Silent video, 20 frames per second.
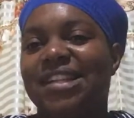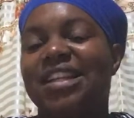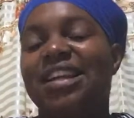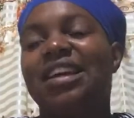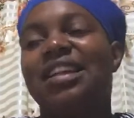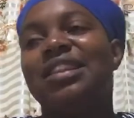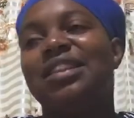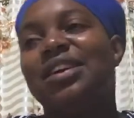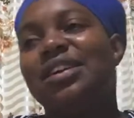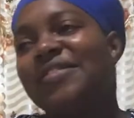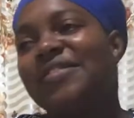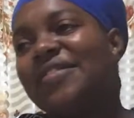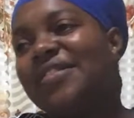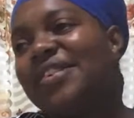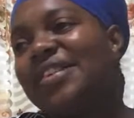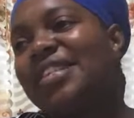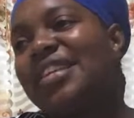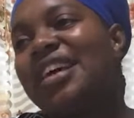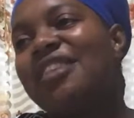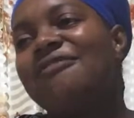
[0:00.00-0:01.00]
A lot of
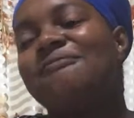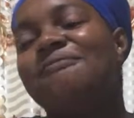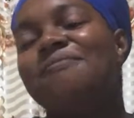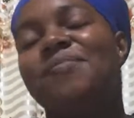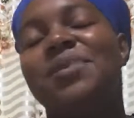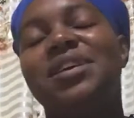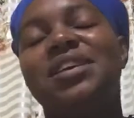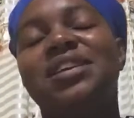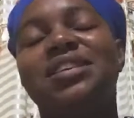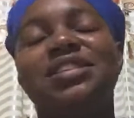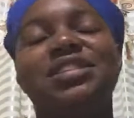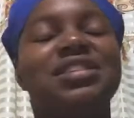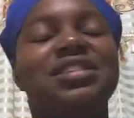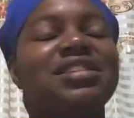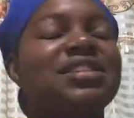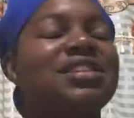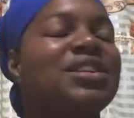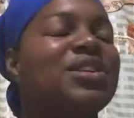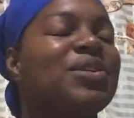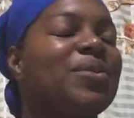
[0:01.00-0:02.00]
us have
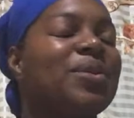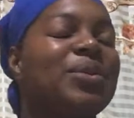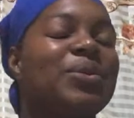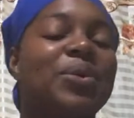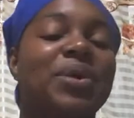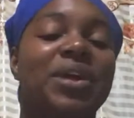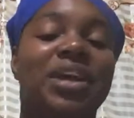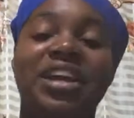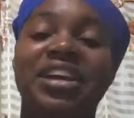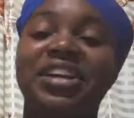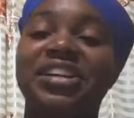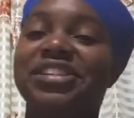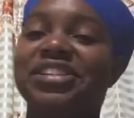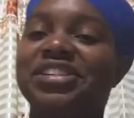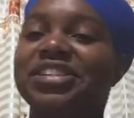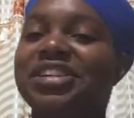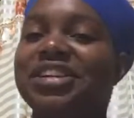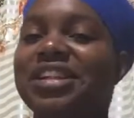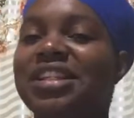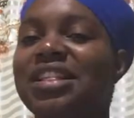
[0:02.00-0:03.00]
beaches in our
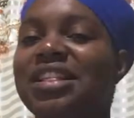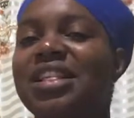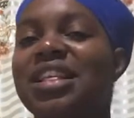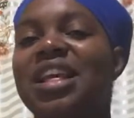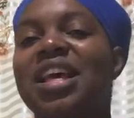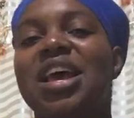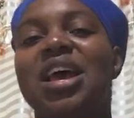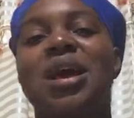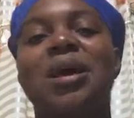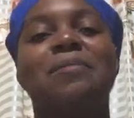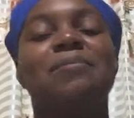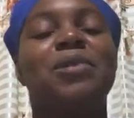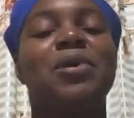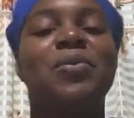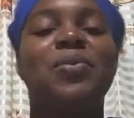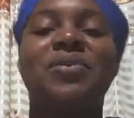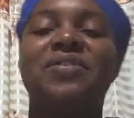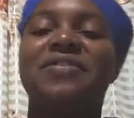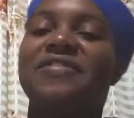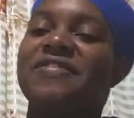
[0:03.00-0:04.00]
locations, but
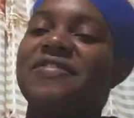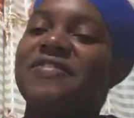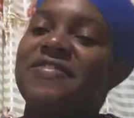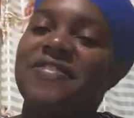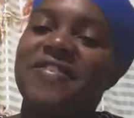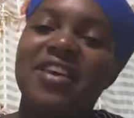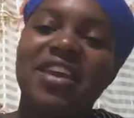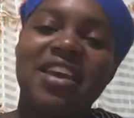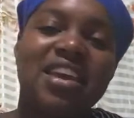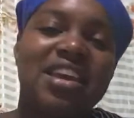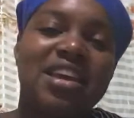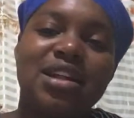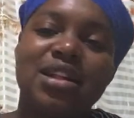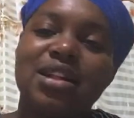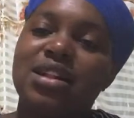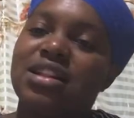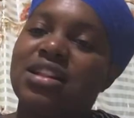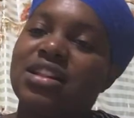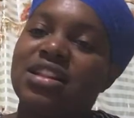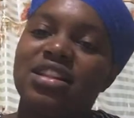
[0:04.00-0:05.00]
we
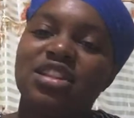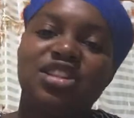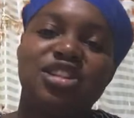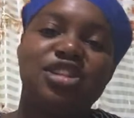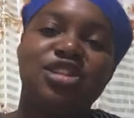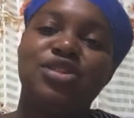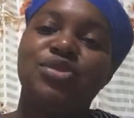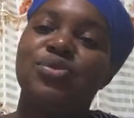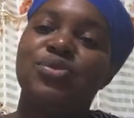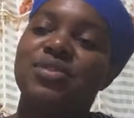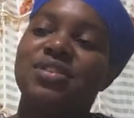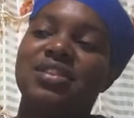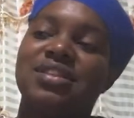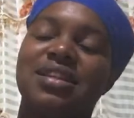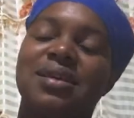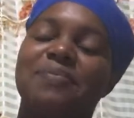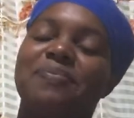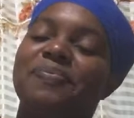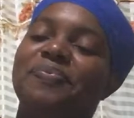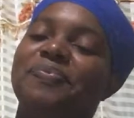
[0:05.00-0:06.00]
fail to use them.